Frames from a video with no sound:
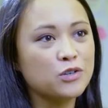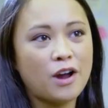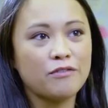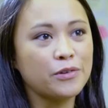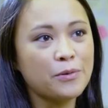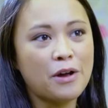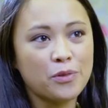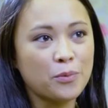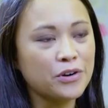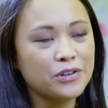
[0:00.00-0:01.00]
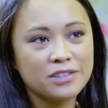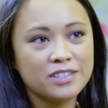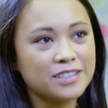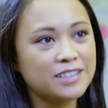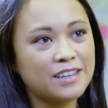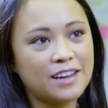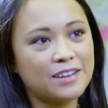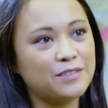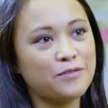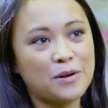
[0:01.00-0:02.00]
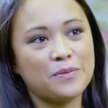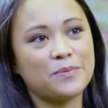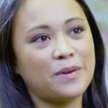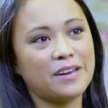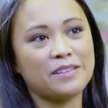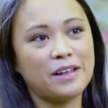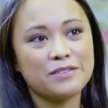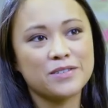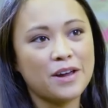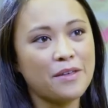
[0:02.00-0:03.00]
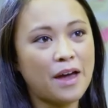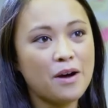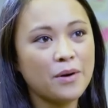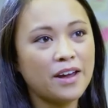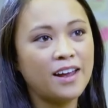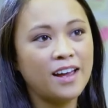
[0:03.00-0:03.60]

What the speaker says: travel around the world and fund my lifestyle that way.